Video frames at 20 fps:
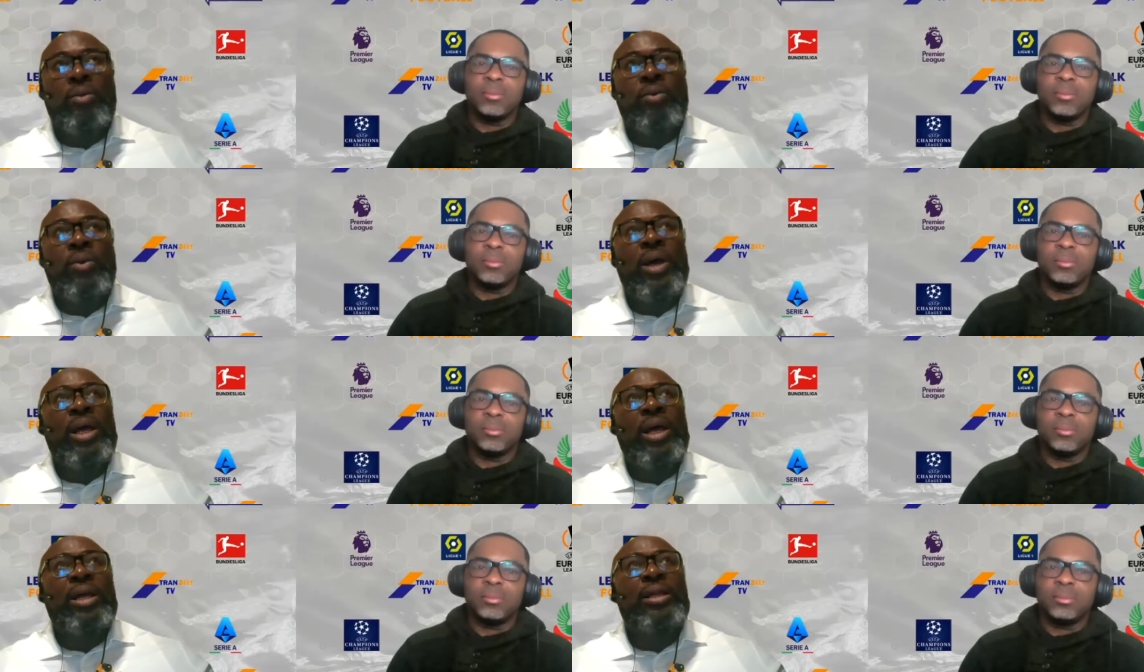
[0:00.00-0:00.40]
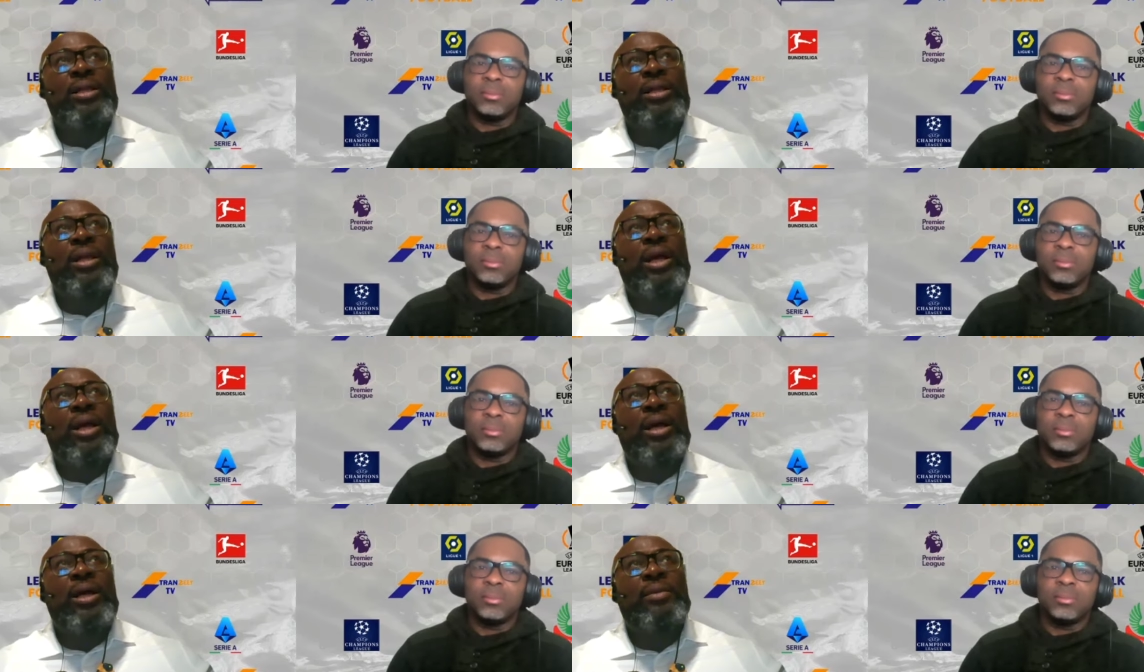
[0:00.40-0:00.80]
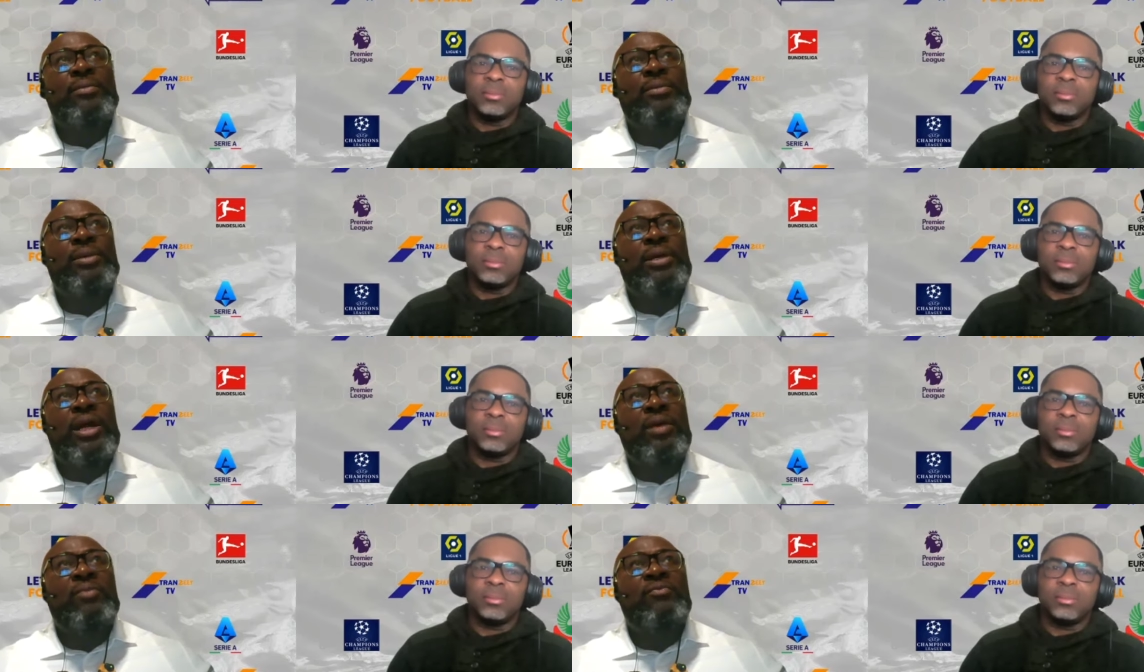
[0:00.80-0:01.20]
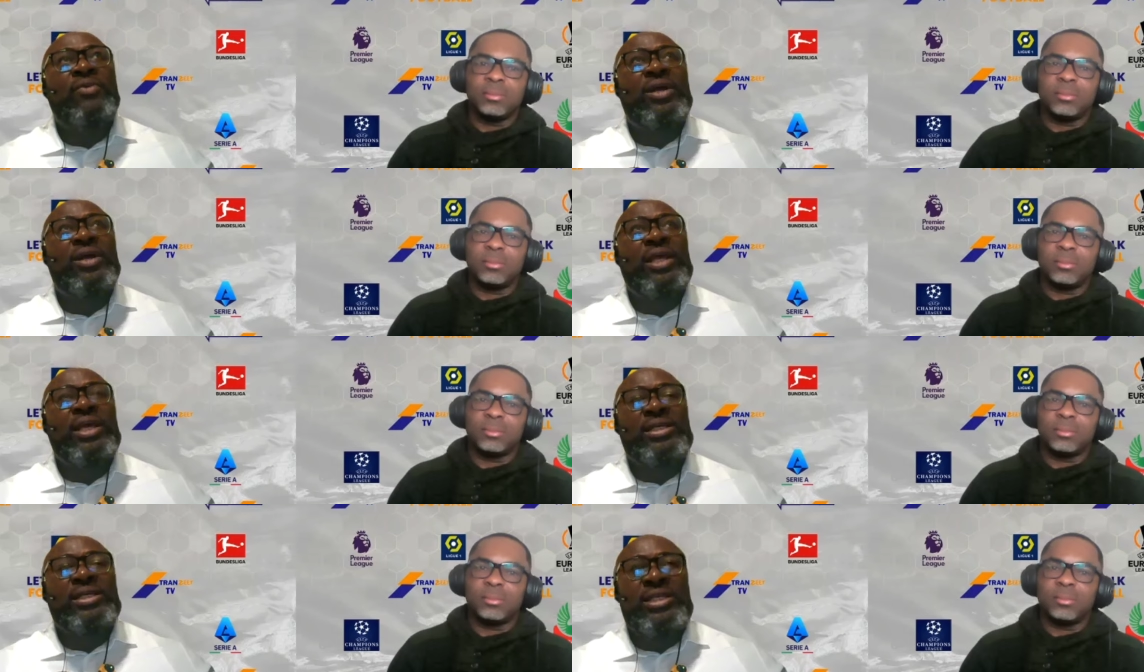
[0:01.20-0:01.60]
Speaker 1: Well, um,
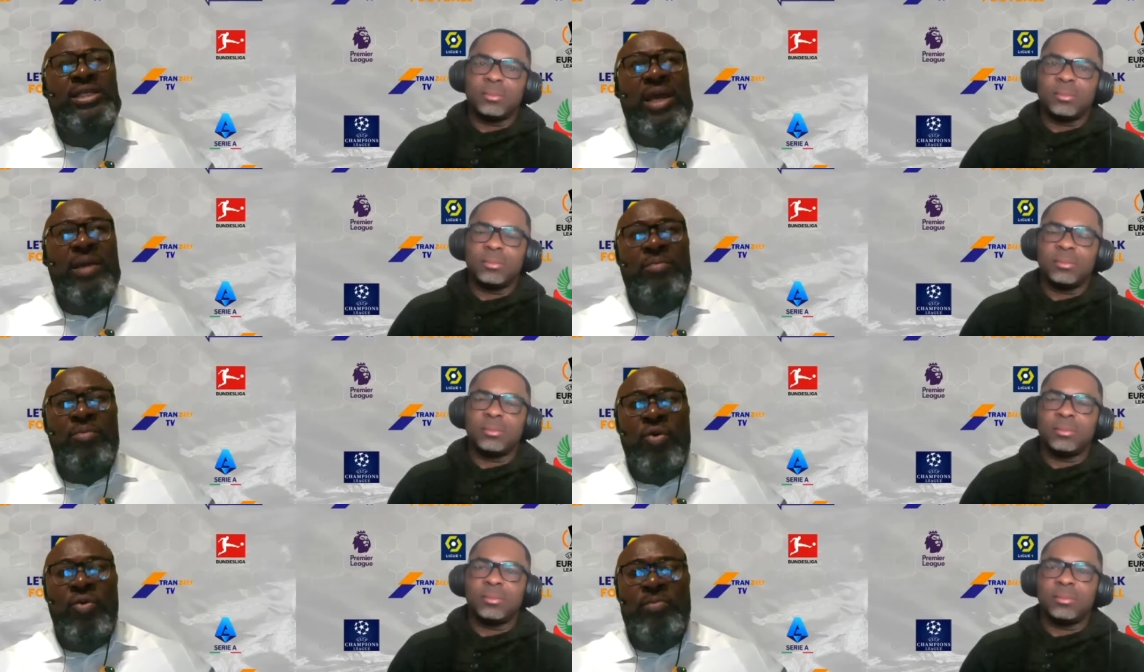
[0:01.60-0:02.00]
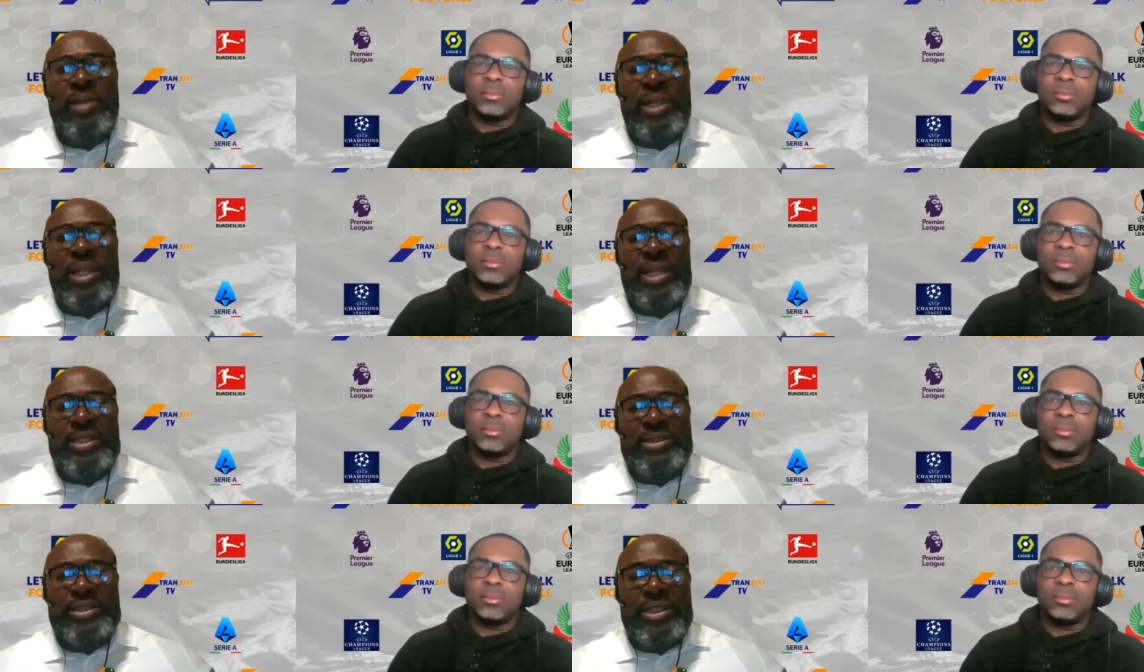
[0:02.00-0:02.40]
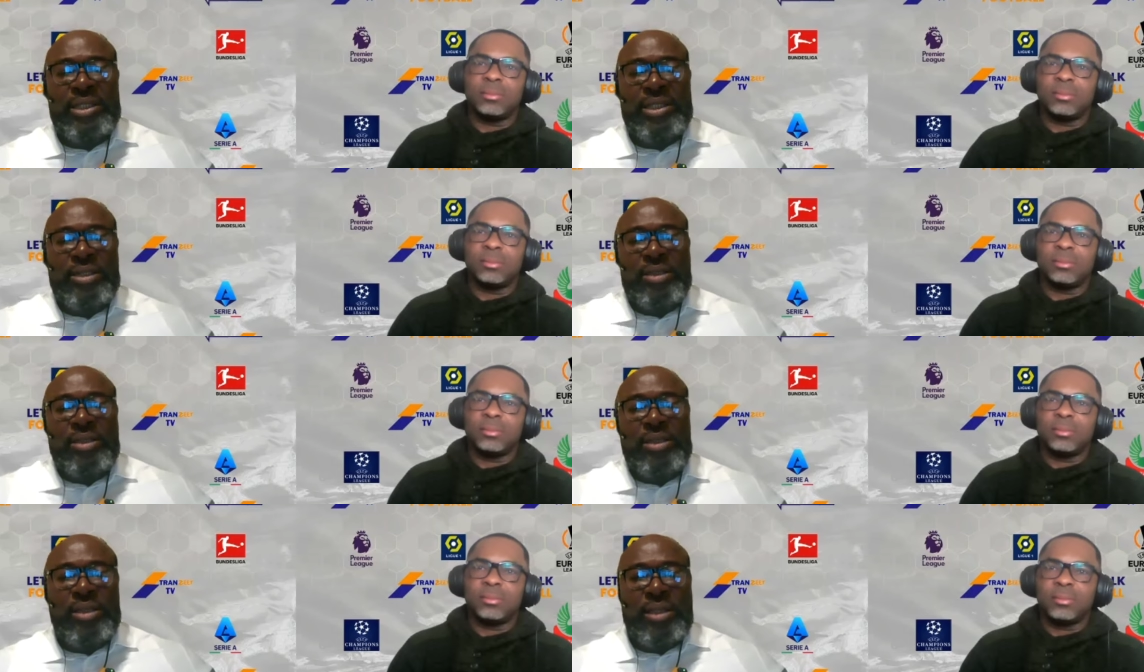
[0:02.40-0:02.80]
is their mobility.